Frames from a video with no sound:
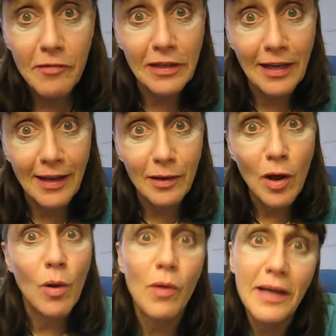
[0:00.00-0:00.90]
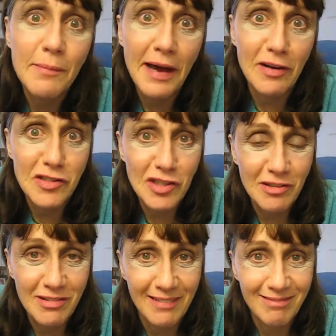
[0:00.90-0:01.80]
every night worrying about our
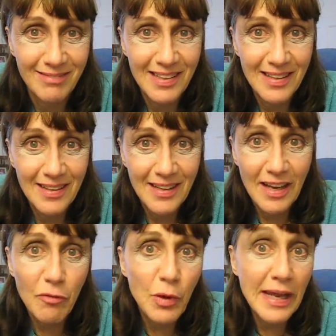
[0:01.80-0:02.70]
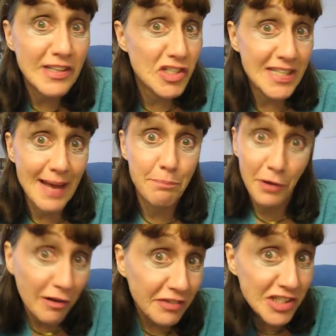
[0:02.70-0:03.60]
children. If we had just had
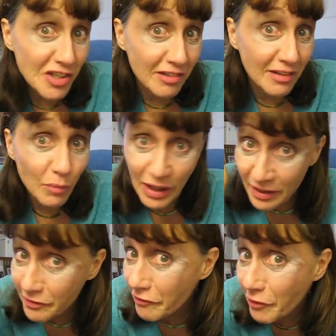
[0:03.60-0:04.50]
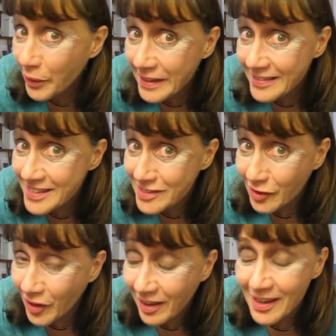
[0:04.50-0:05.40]
perfect children, we could have avoided this
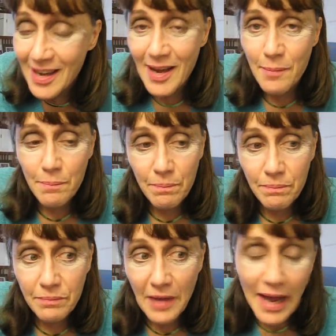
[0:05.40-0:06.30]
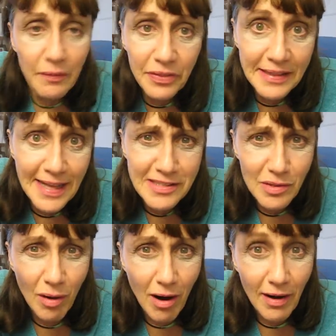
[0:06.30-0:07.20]
look. I don't think that's
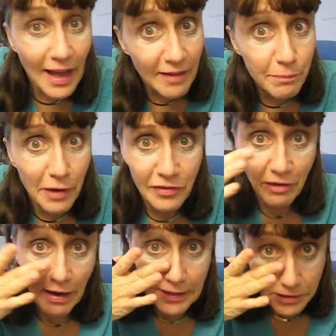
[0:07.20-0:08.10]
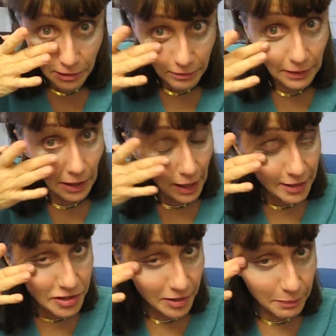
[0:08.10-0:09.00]
so hard. I have perfect grandchildren. I
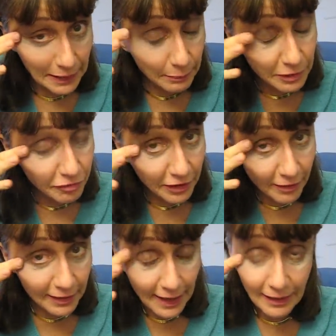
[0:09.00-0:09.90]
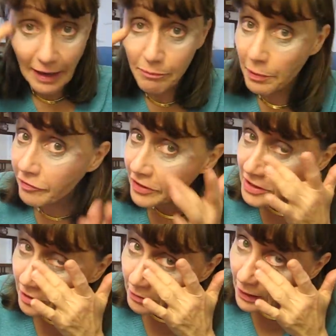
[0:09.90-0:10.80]
should have been able to figure out how to have perfect
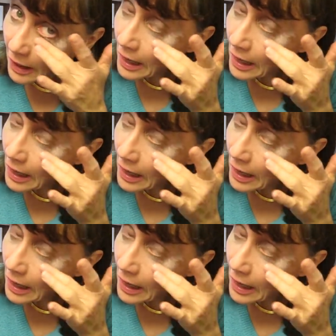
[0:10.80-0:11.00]
children,